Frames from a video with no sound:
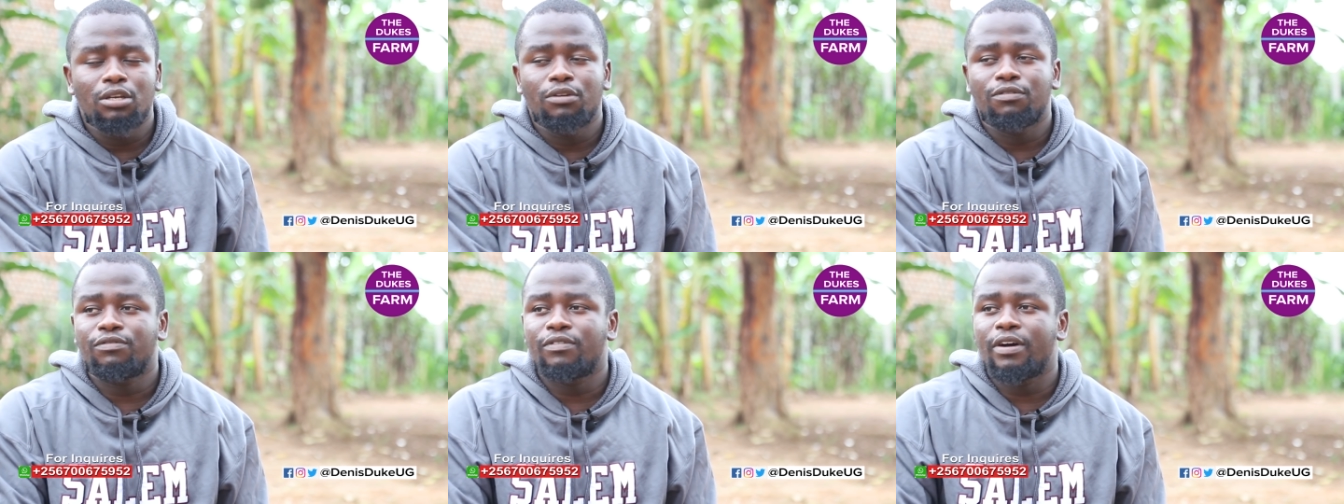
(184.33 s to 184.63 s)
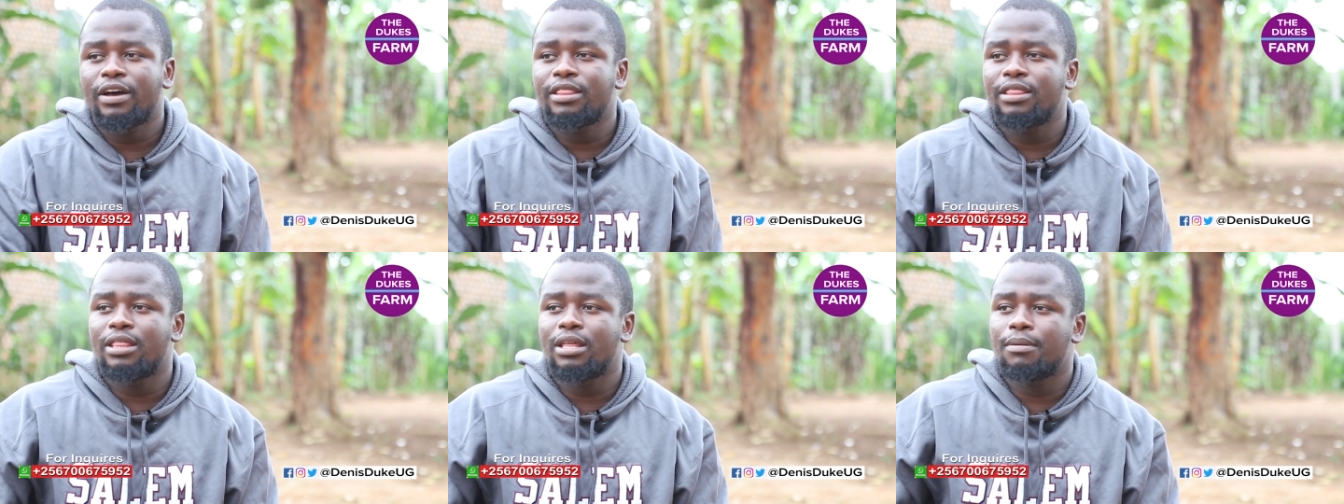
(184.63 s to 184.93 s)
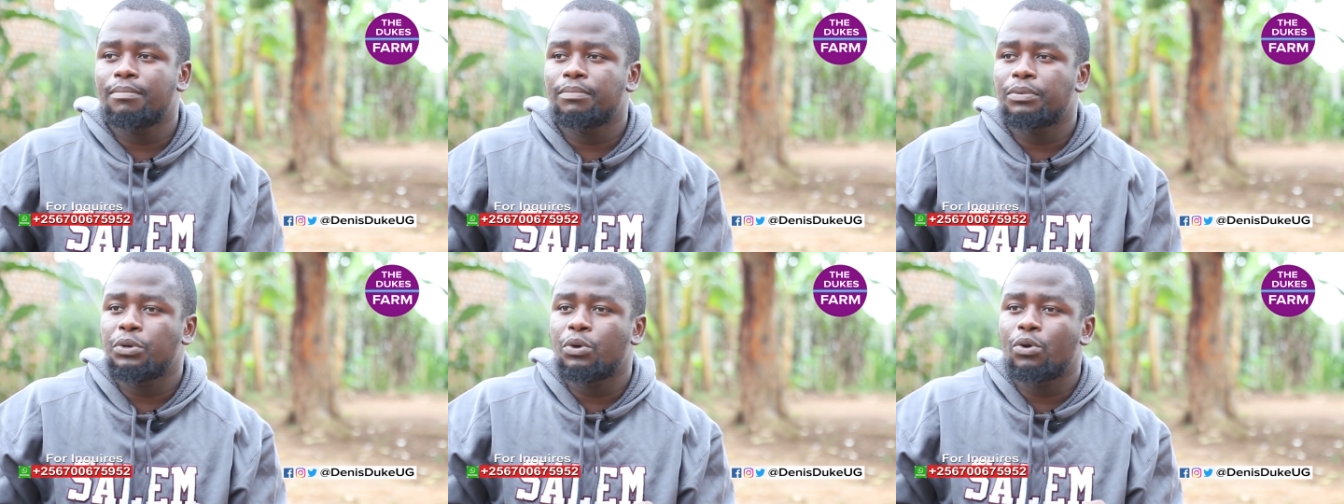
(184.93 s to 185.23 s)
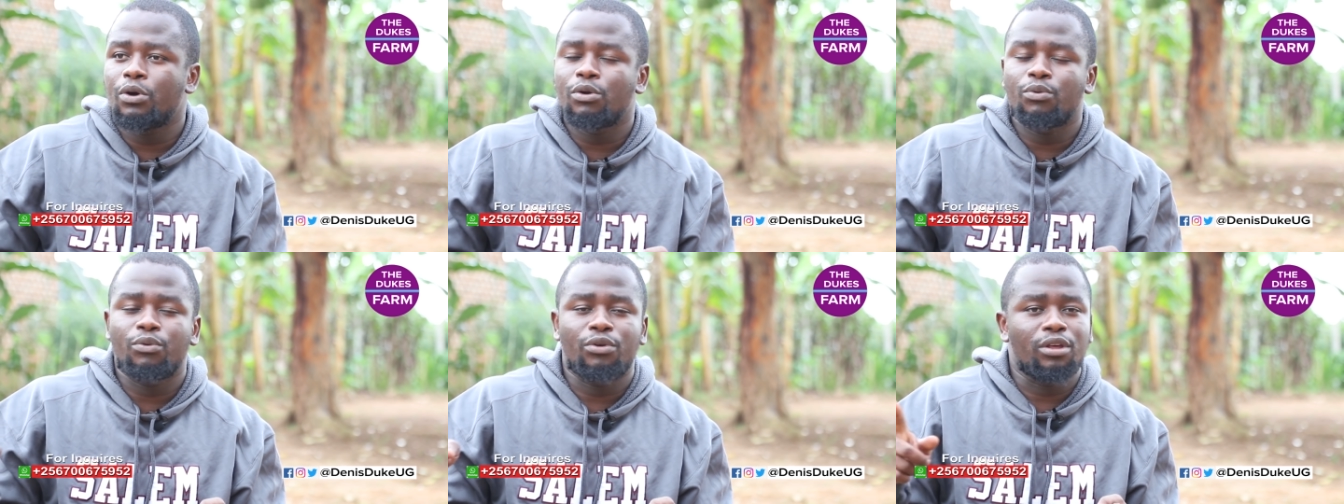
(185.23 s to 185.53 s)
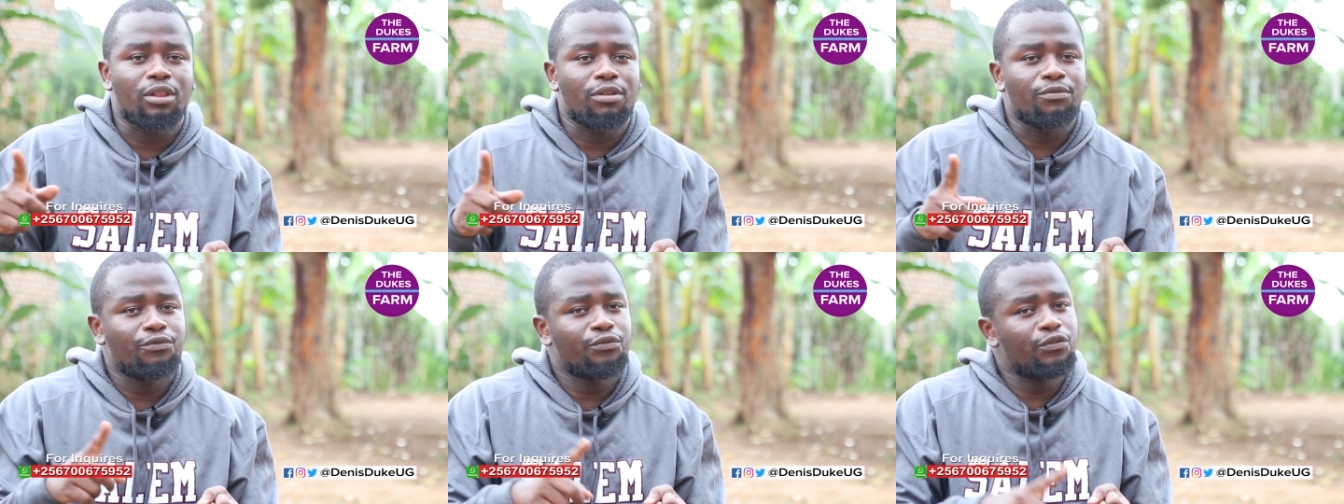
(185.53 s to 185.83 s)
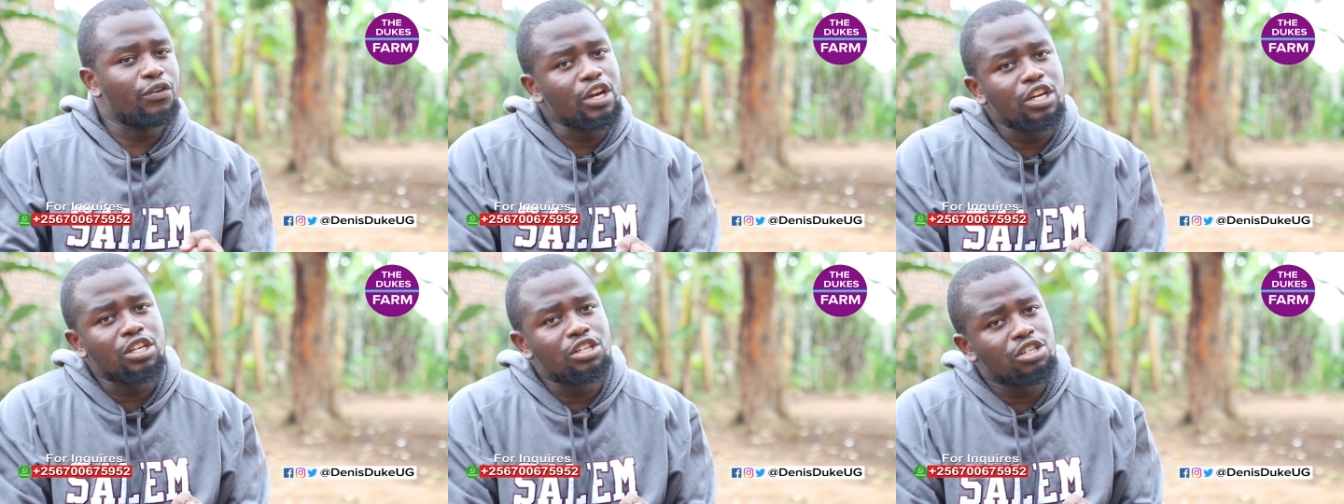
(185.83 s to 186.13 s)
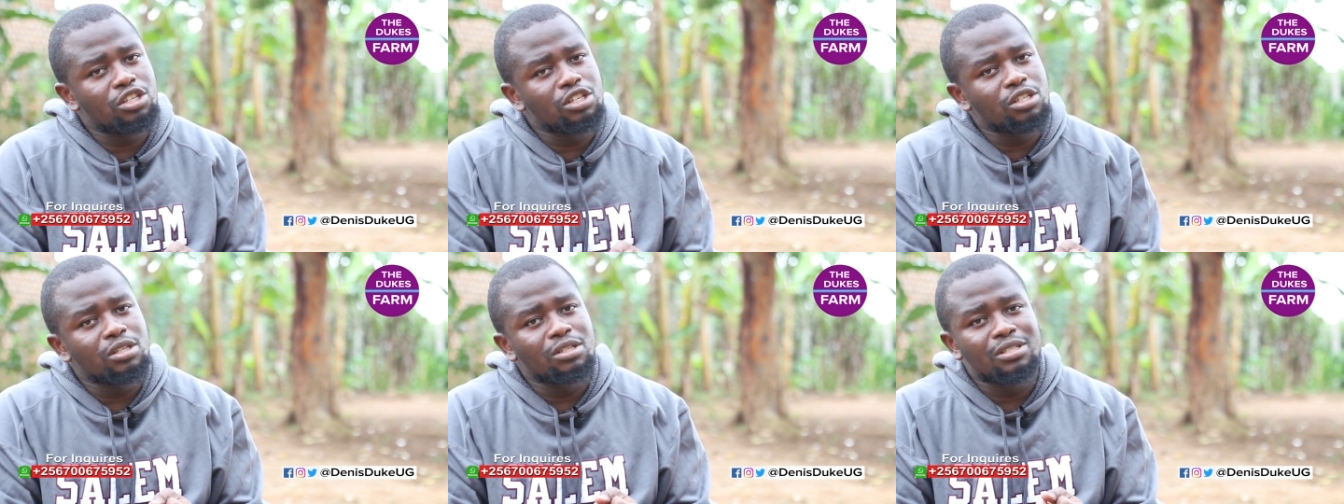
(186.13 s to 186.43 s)
you find them going with
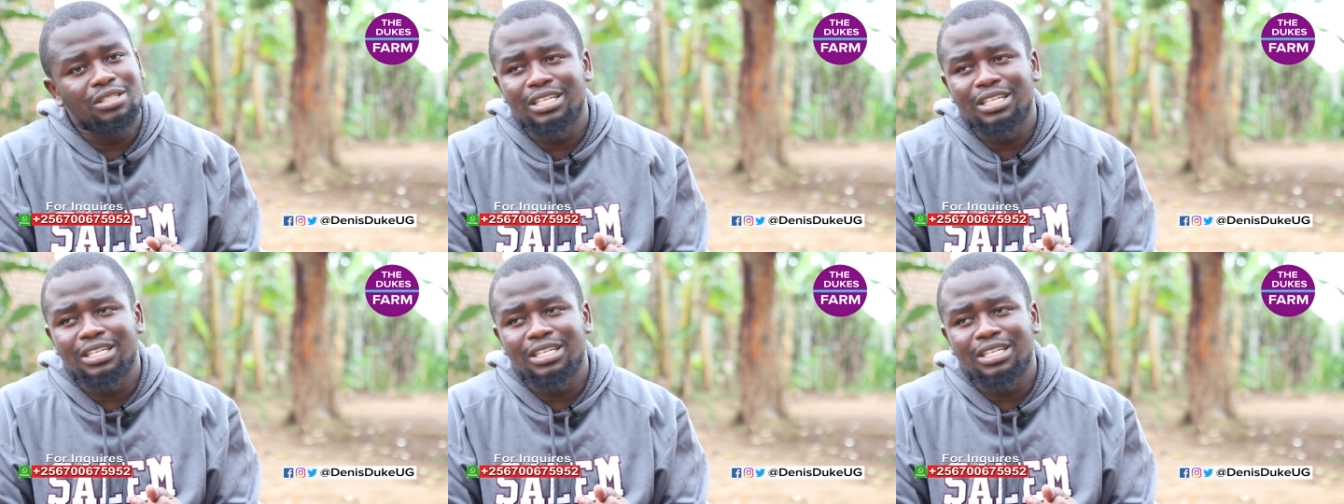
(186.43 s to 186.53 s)
fish,